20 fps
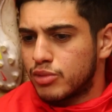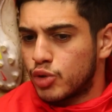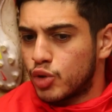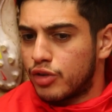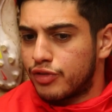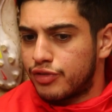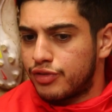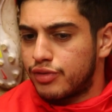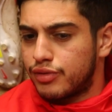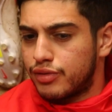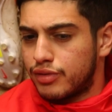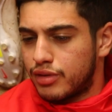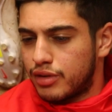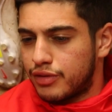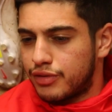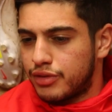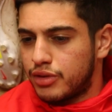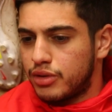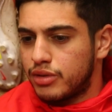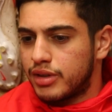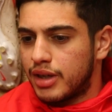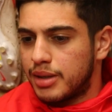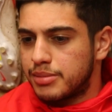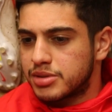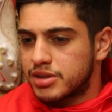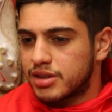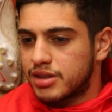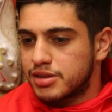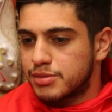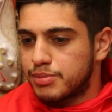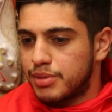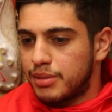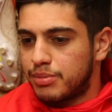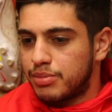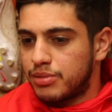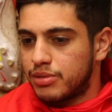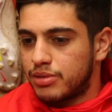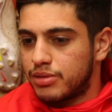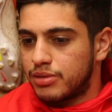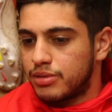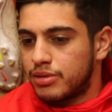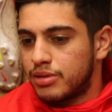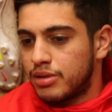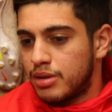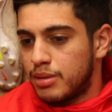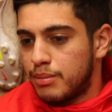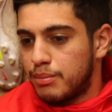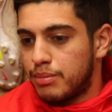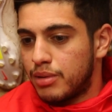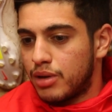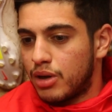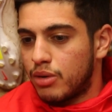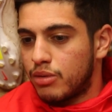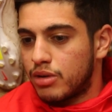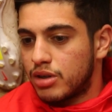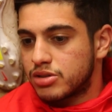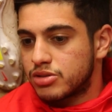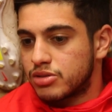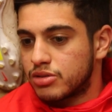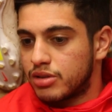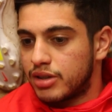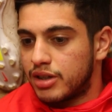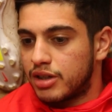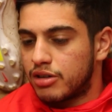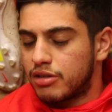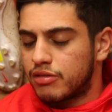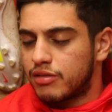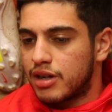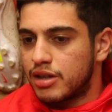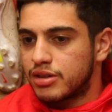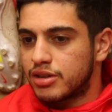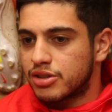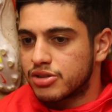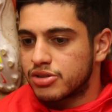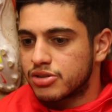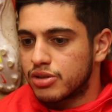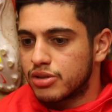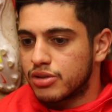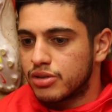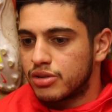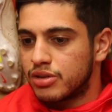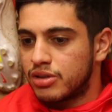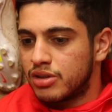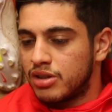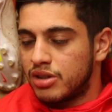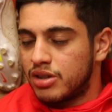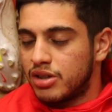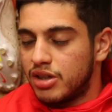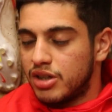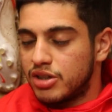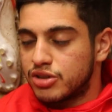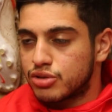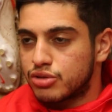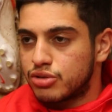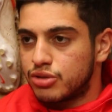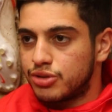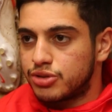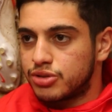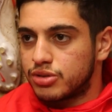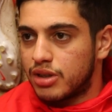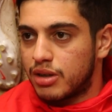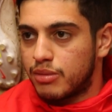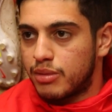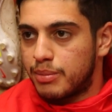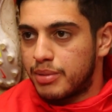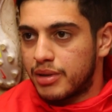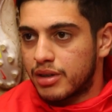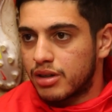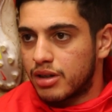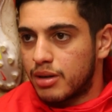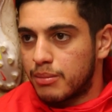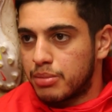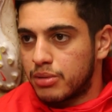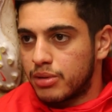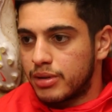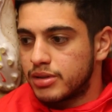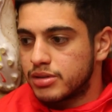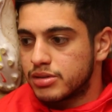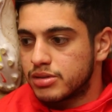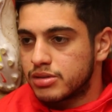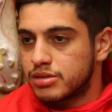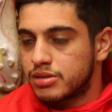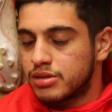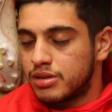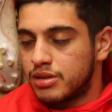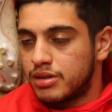we've got a few games against people who below us or in and around us, so it's crucial that we're picking up points.